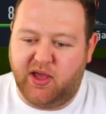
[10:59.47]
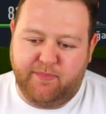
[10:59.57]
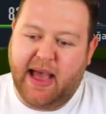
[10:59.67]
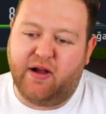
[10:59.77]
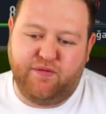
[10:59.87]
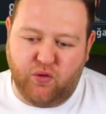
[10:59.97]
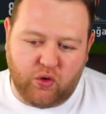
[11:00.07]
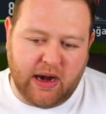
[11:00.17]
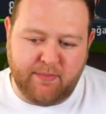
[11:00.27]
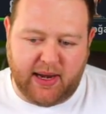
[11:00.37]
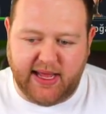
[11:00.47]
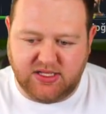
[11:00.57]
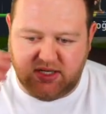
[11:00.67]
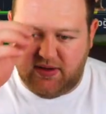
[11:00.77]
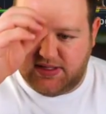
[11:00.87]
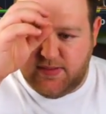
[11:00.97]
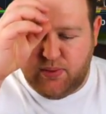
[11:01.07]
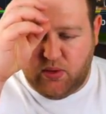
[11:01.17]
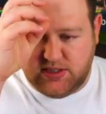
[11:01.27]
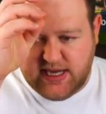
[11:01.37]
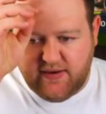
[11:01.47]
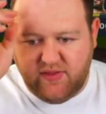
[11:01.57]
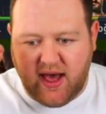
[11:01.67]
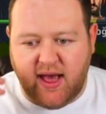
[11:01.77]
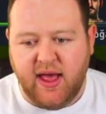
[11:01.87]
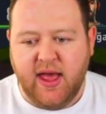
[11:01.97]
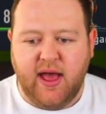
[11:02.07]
a back four in place. You know, it's important to have that.